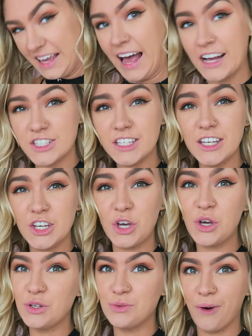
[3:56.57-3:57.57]
actually
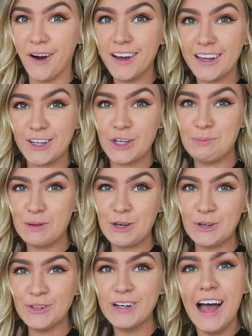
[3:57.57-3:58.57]
could work, it could be
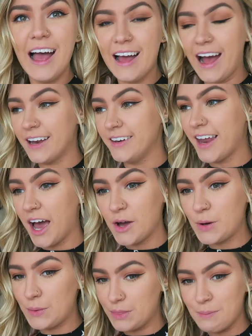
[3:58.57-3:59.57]
cool, and
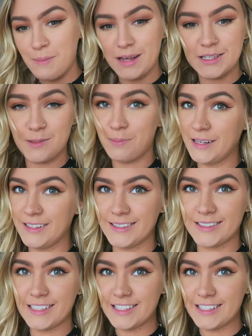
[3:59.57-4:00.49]
now the mixed opinions